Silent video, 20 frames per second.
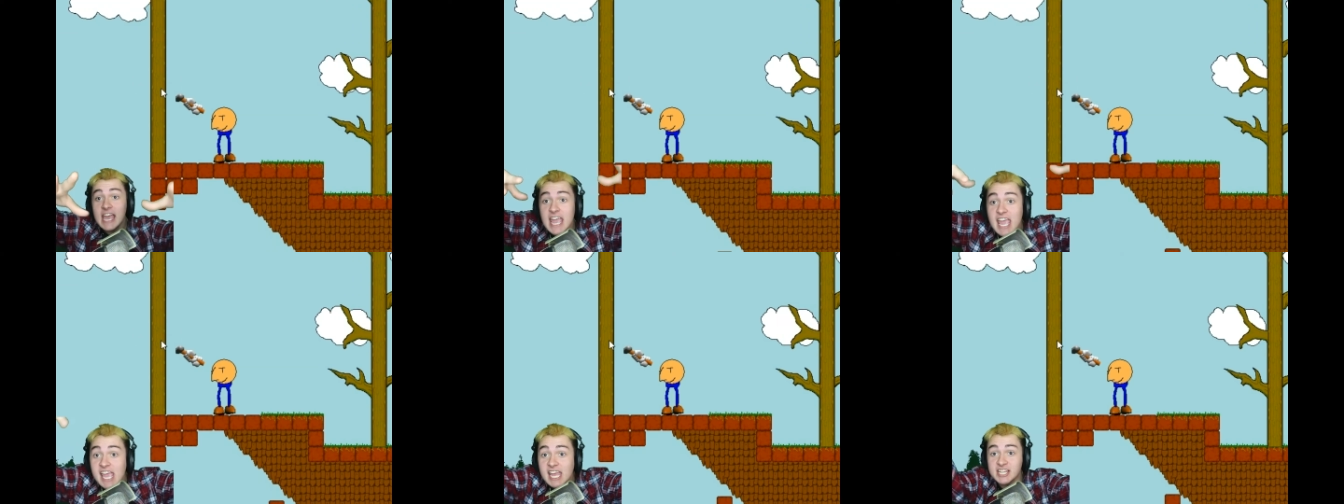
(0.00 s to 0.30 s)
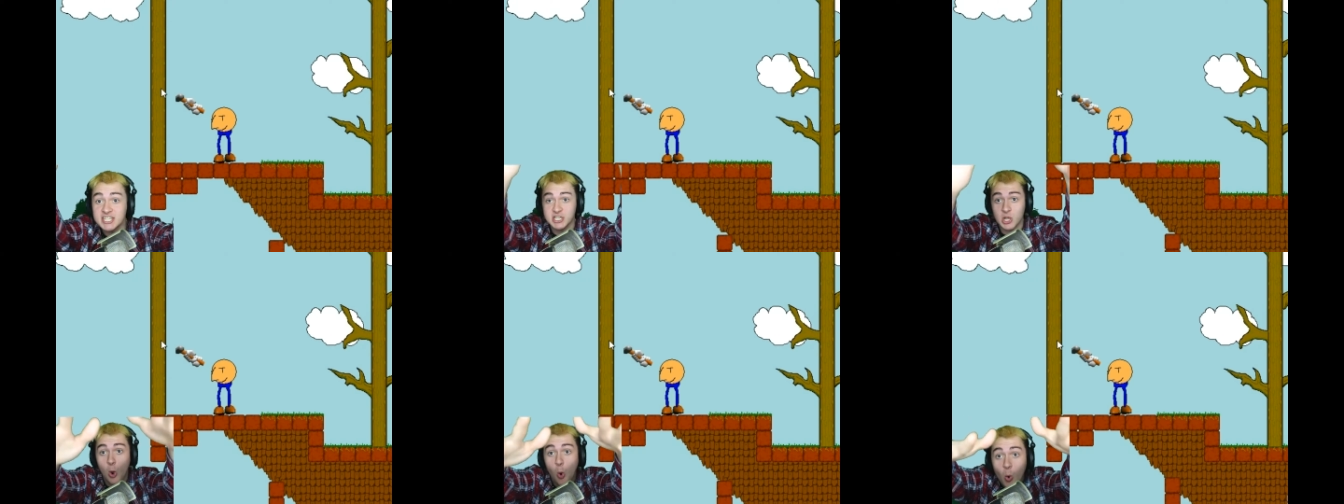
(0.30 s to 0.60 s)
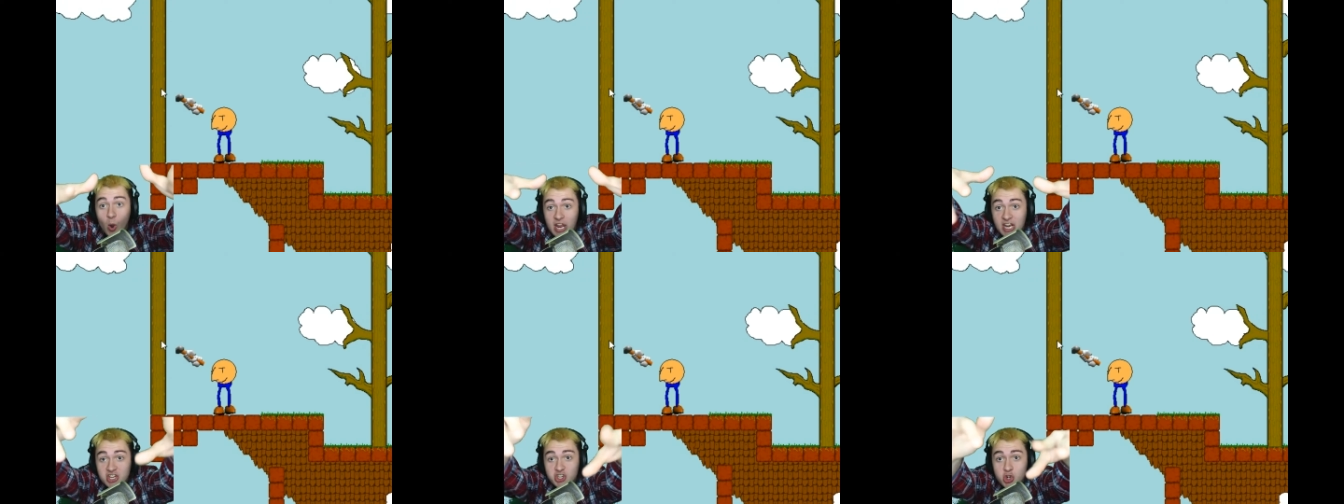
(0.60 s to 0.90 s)
It's
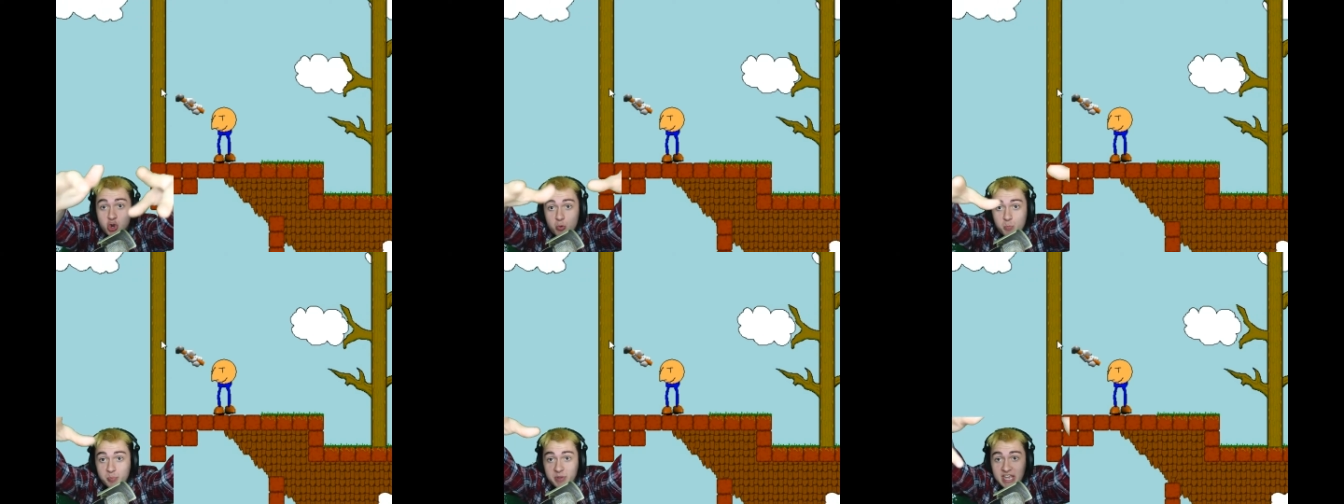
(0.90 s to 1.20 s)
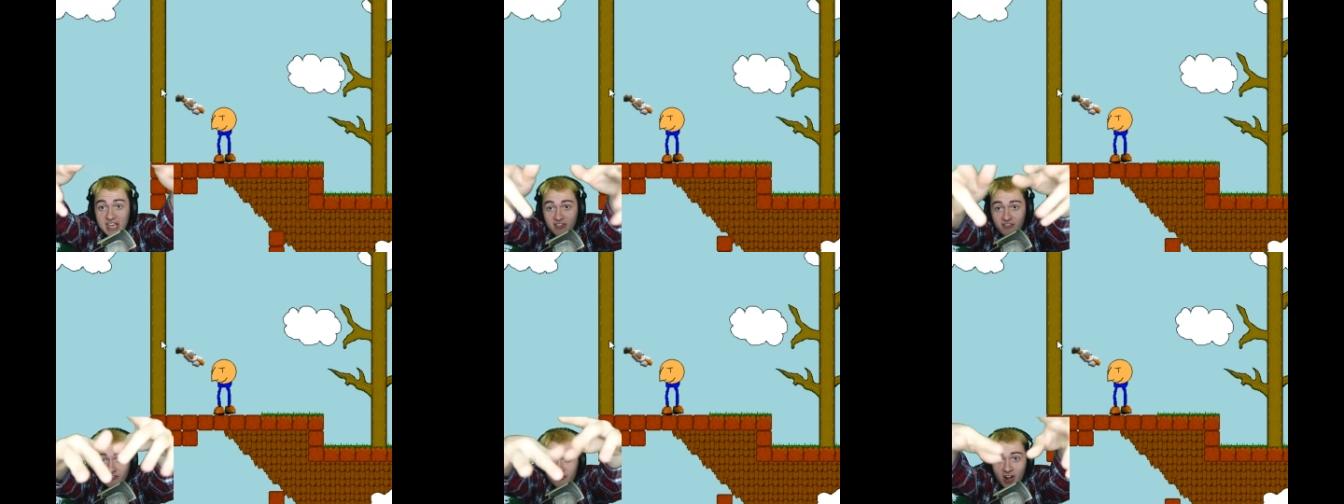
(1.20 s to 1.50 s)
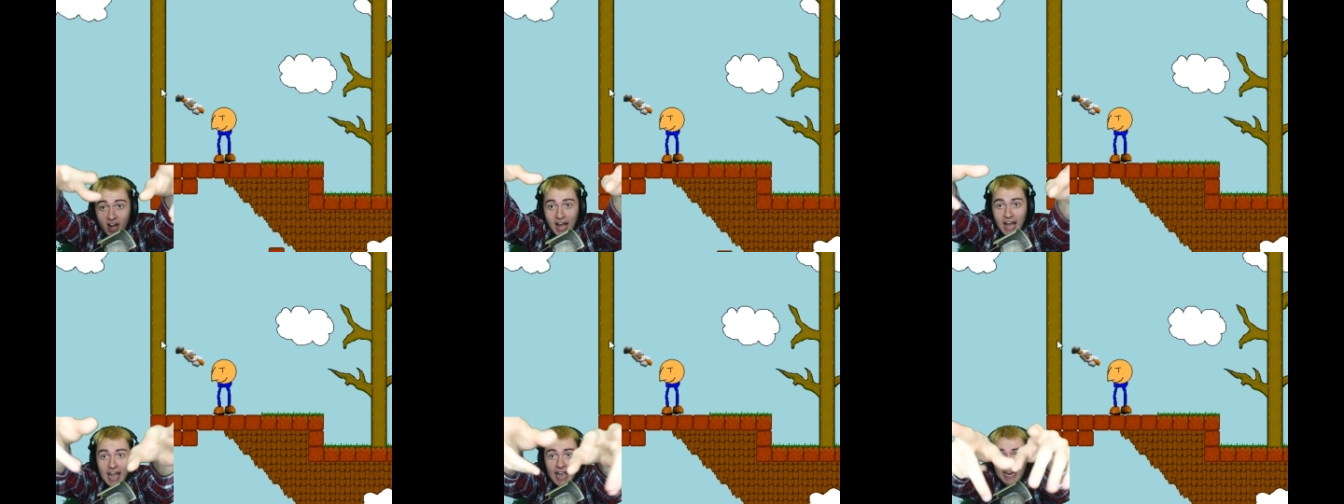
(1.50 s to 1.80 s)
going to be
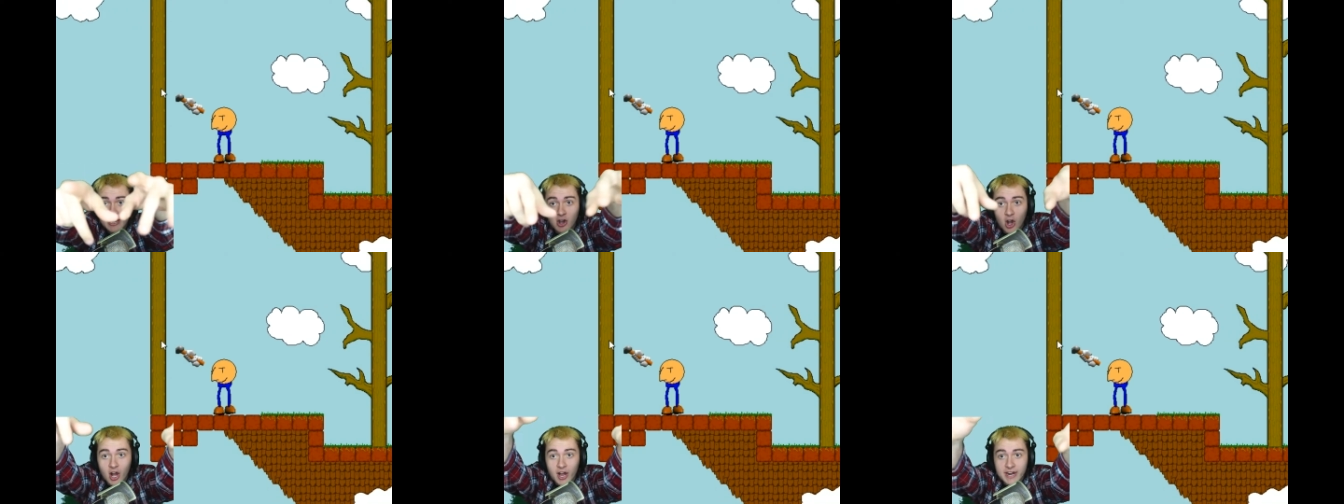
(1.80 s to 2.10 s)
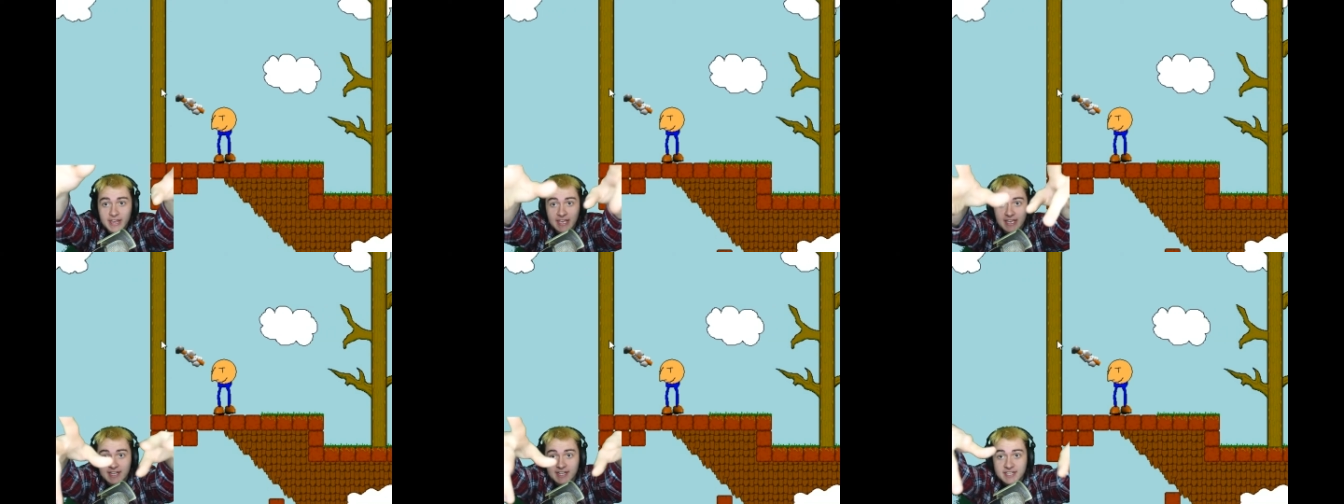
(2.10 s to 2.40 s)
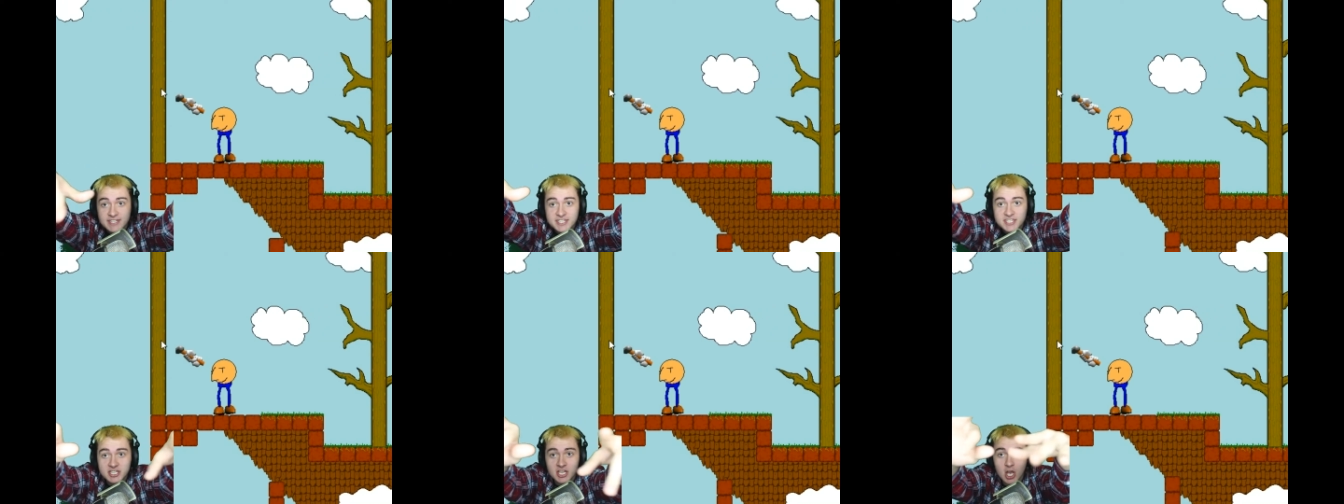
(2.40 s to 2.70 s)
fine,
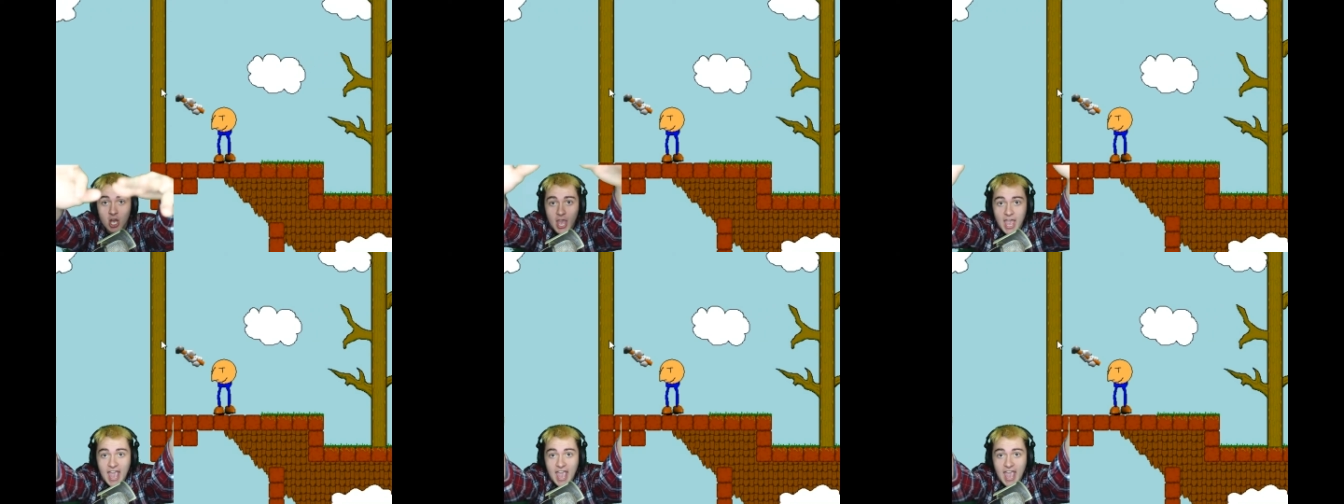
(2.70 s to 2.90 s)
audience.